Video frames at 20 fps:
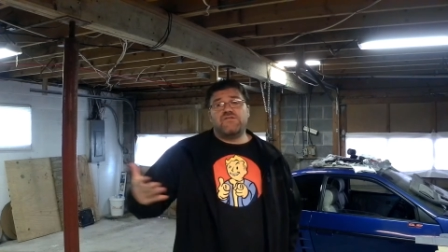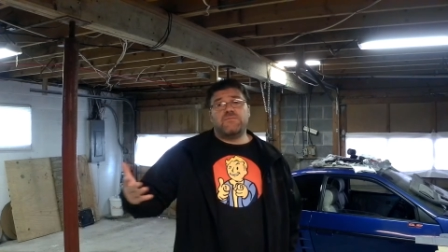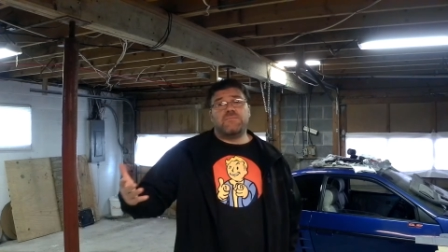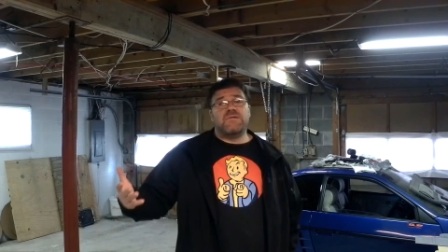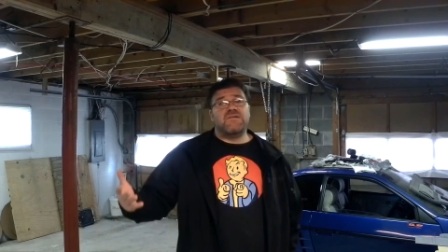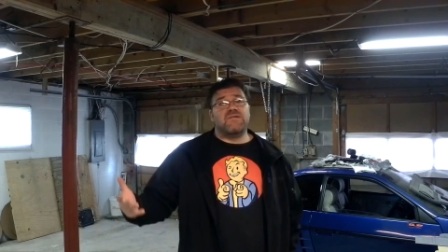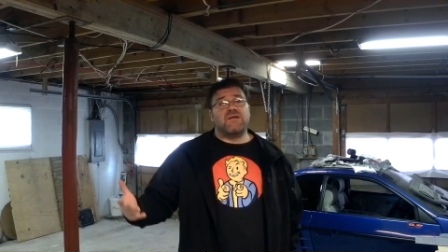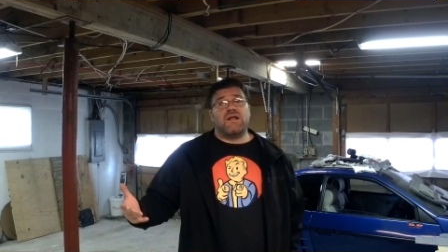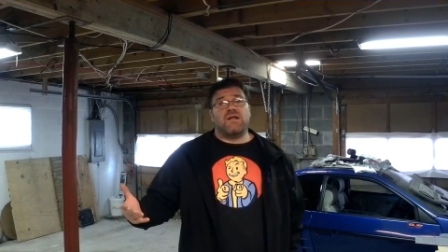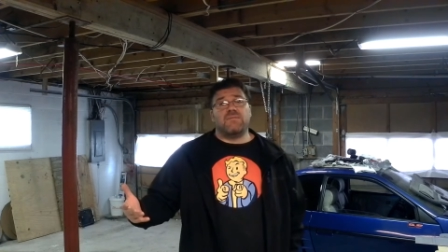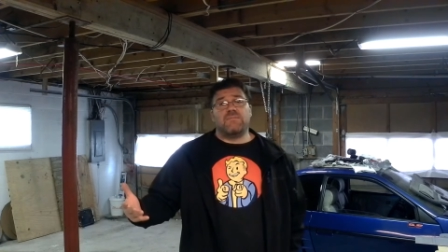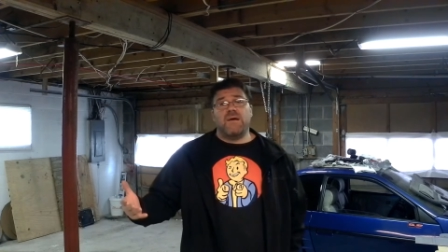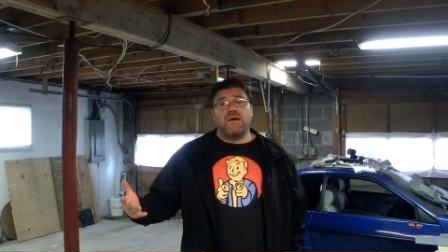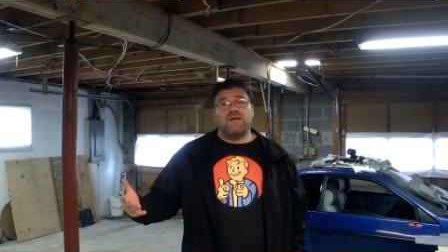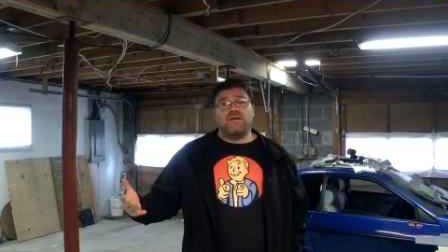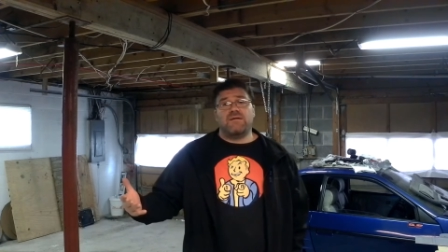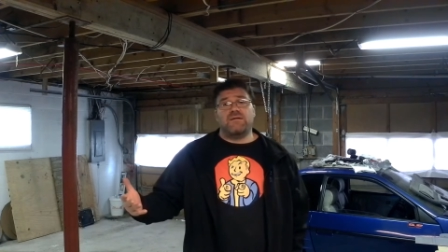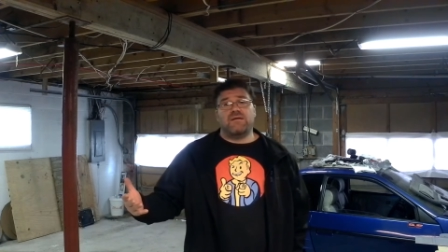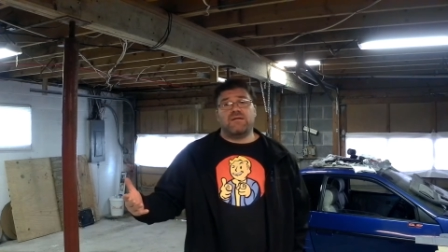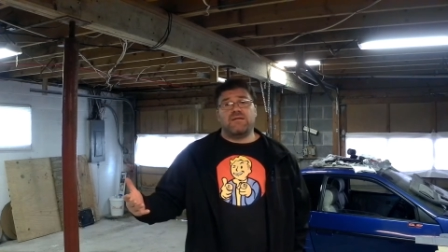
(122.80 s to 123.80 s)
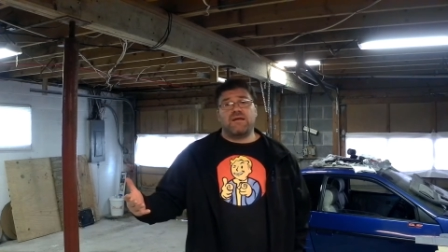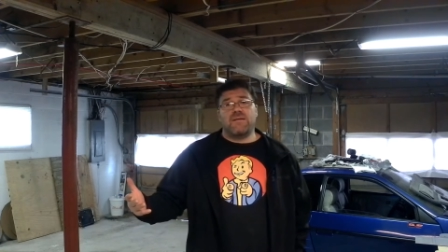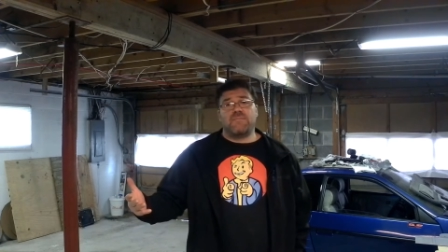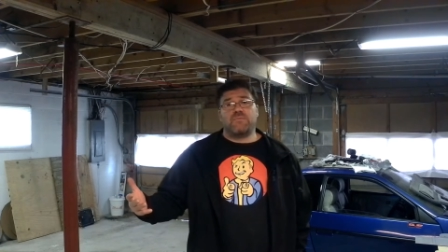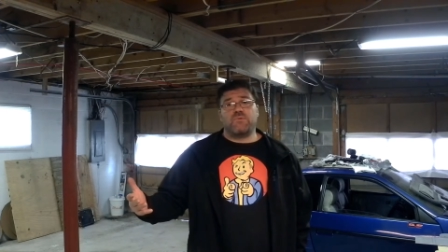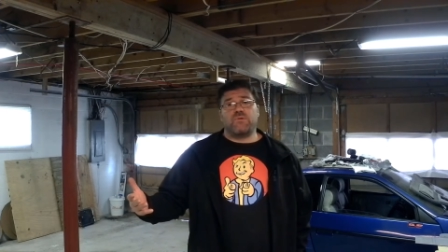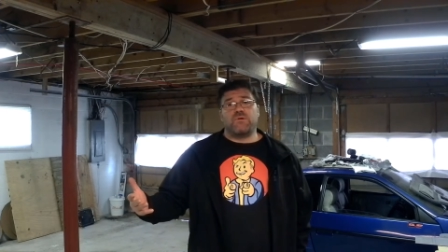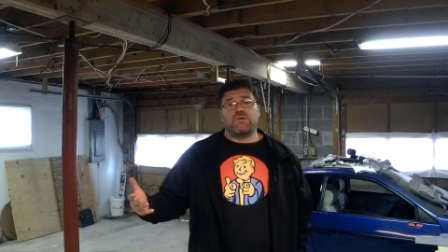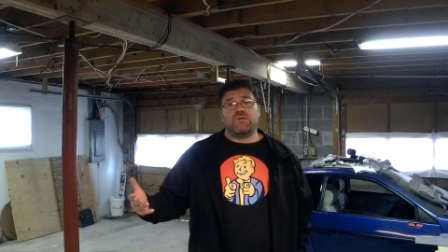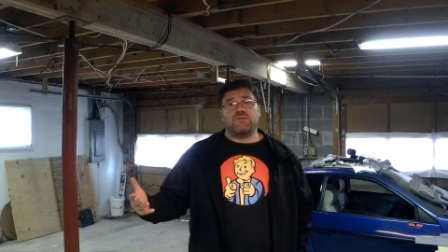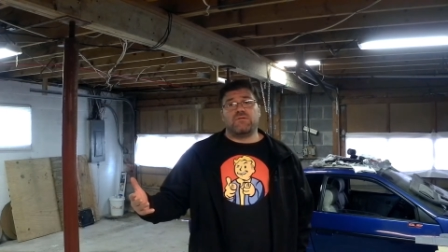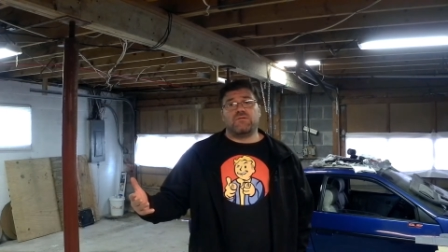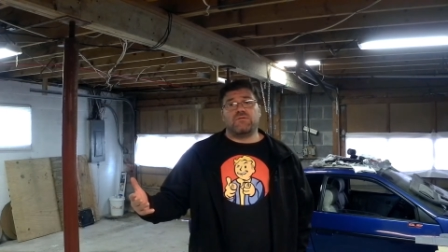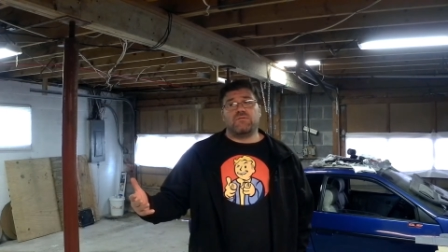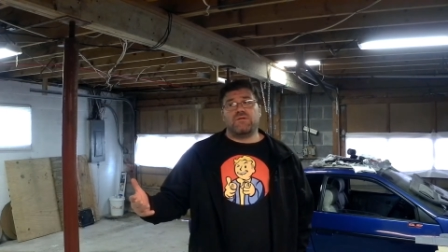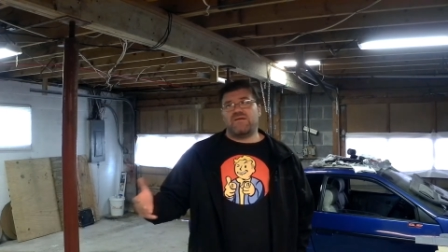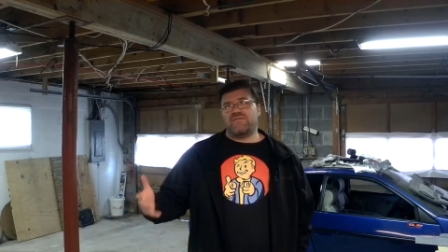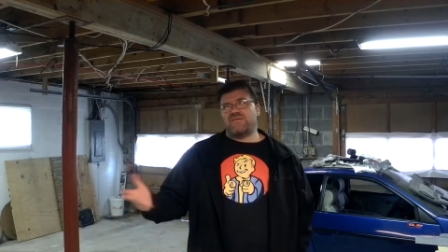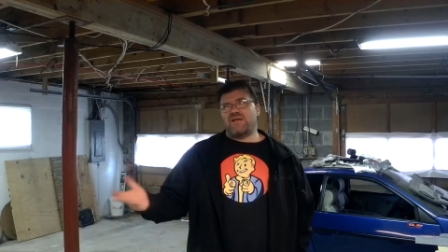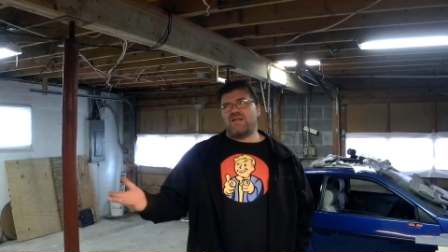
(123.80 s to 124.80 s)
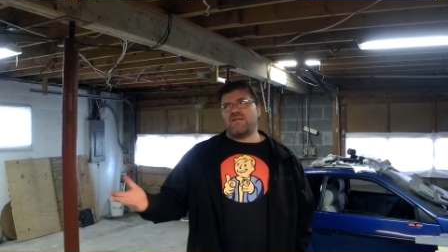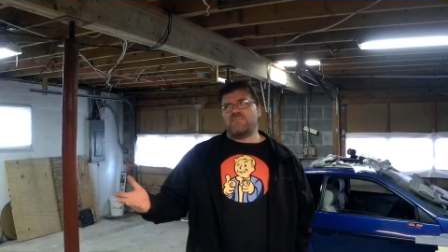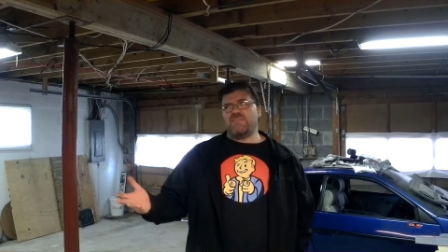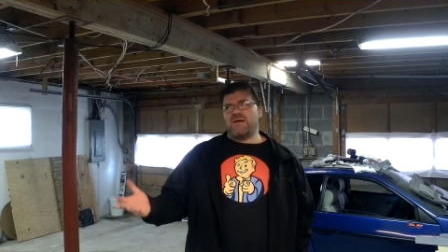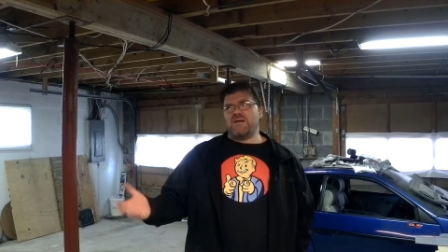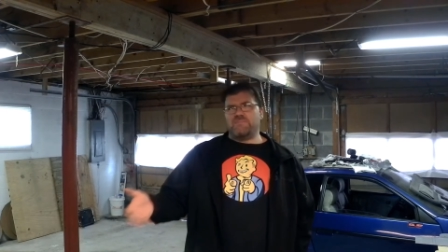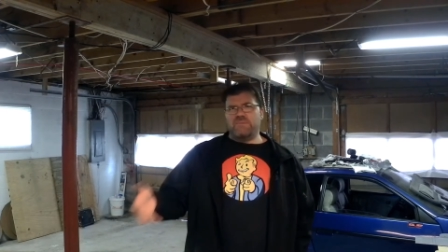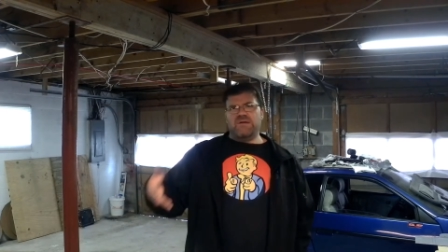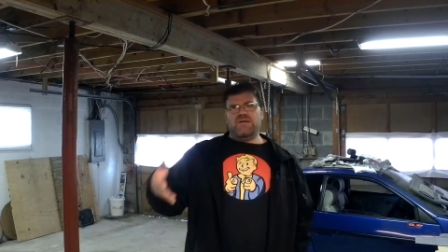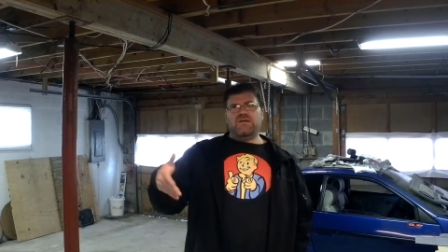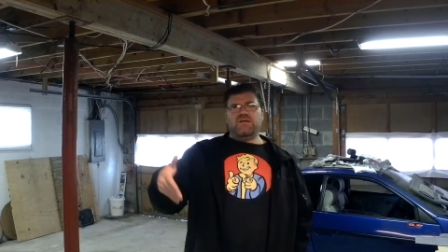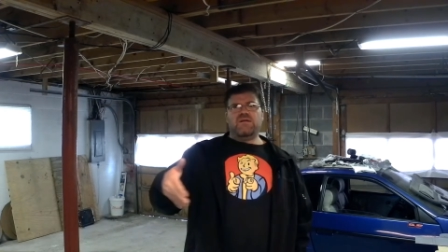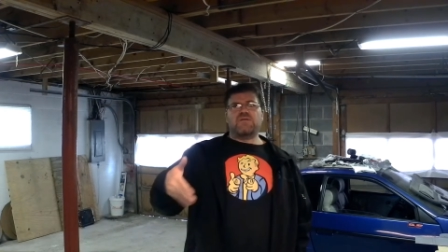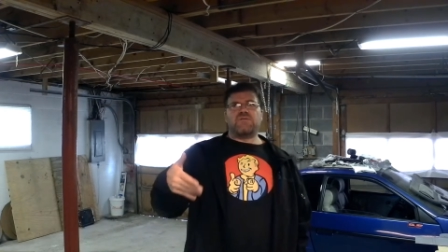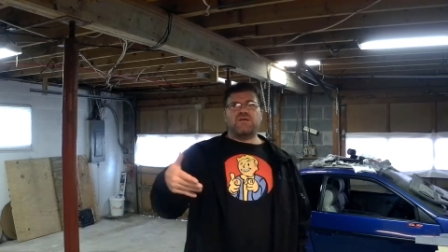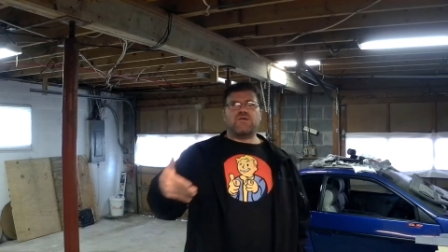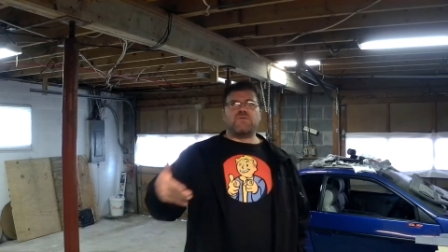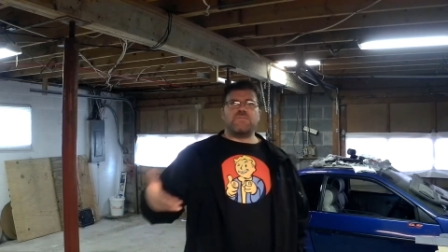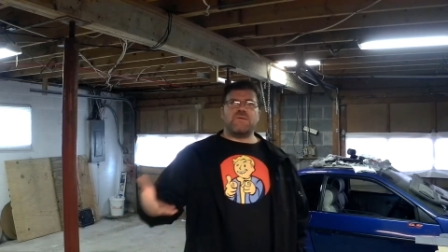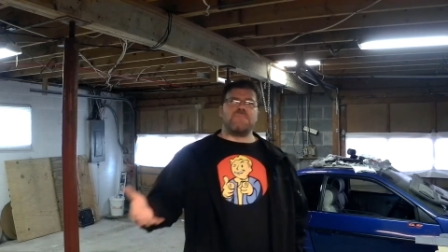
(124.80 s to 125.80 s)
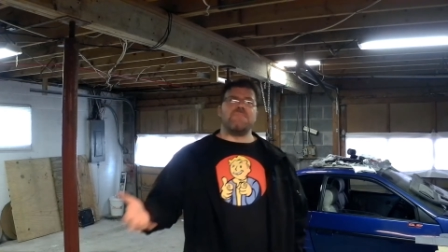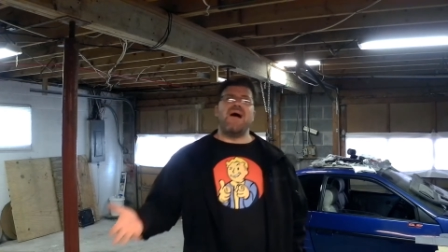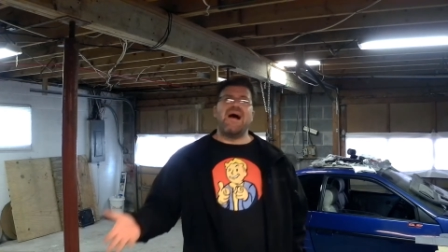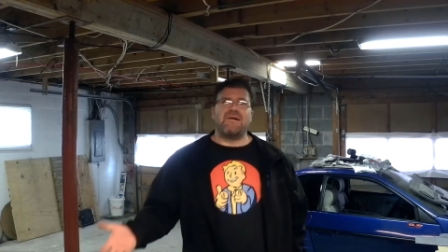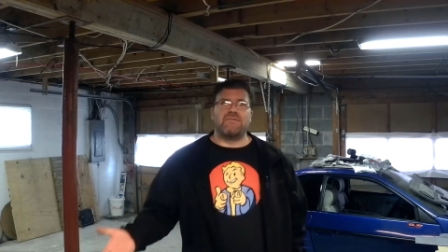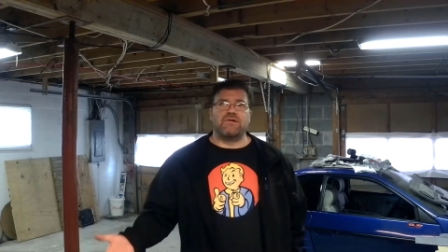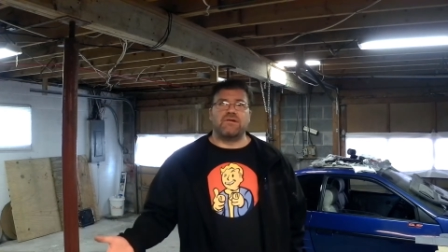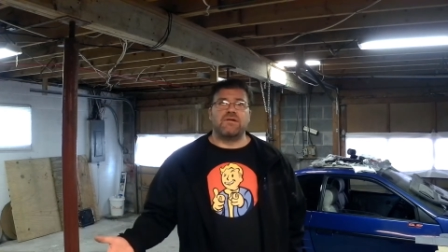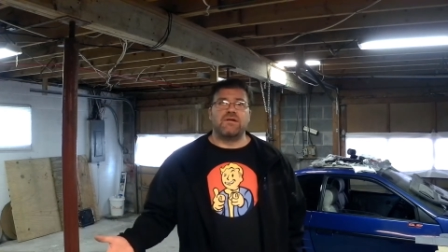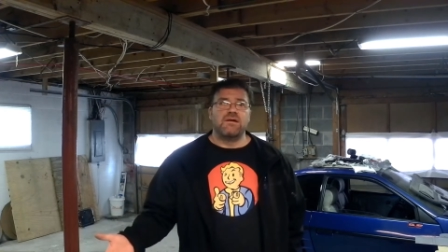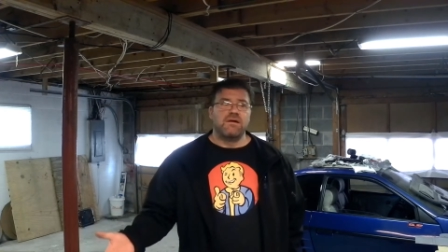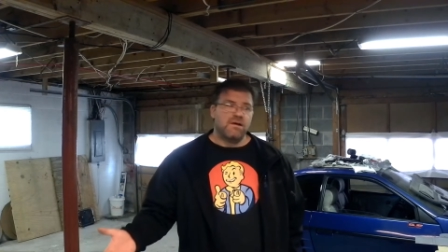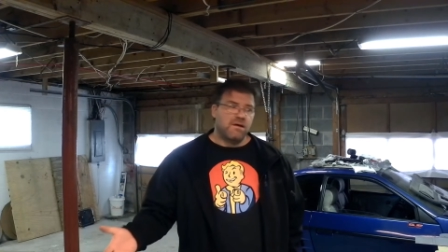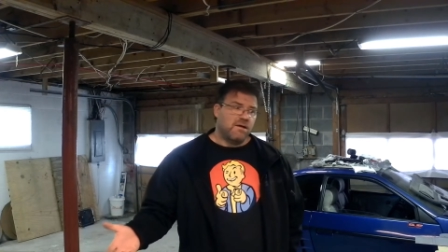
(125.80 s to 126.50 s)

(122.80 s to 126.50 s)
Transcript: will be solid mounted at that point. Not solid mounted, but it'll be mounted.